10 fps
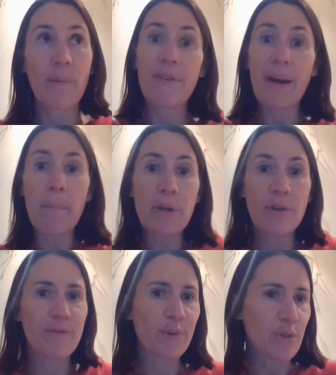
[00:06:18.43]
We've had
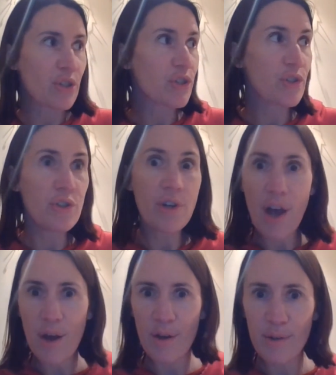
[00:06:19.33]
beautiful
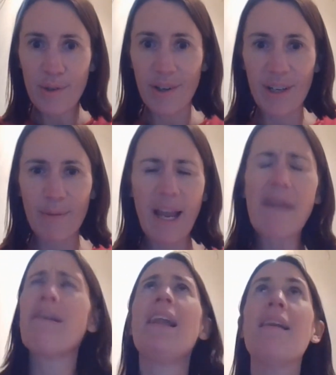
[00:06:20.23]
snow, we
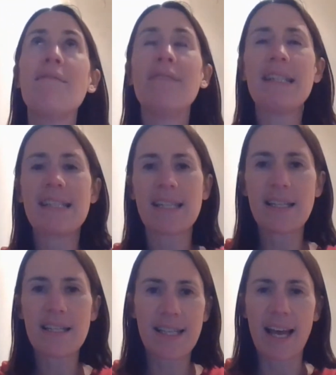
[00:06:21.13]
have lovely
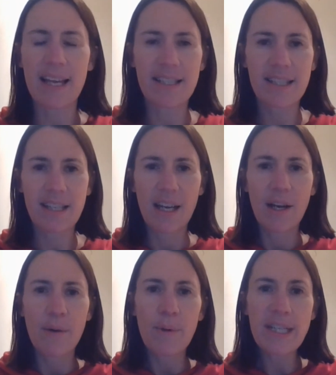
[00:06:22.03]
sunsets.
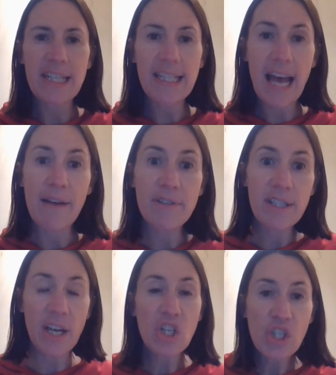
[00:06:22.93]
We just have
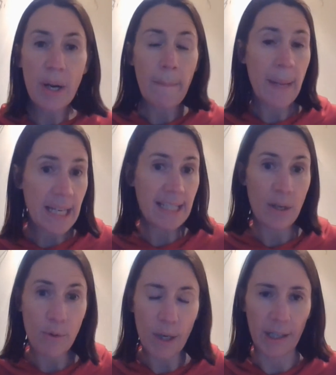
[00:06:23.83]
such an
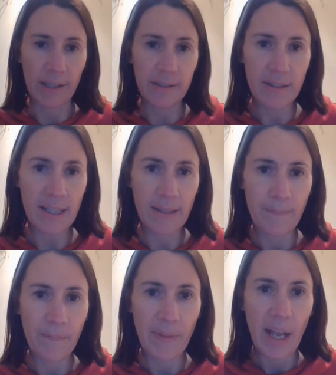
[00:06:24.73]
amazing world
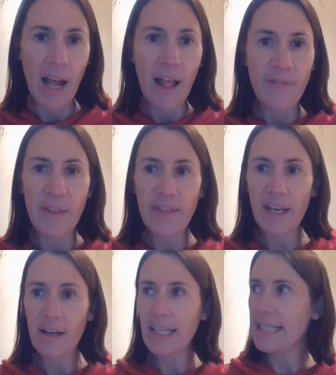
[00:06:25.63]
that the
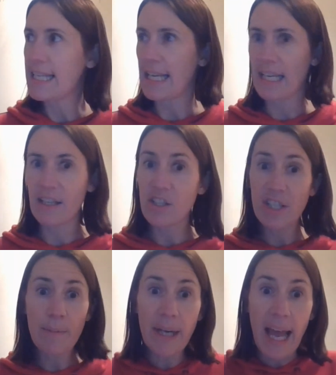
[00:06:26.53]
idea that
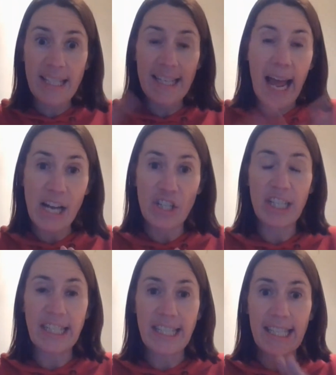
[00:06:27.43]
someone hasn't
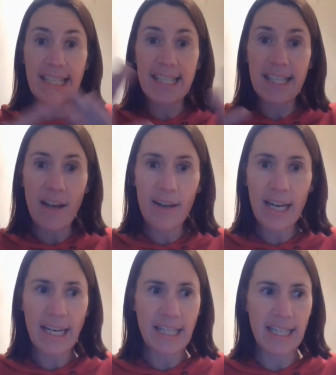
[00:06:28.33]
actually
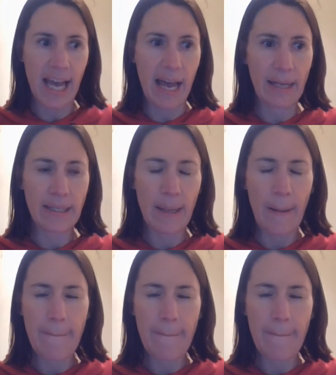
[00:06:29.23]
designed that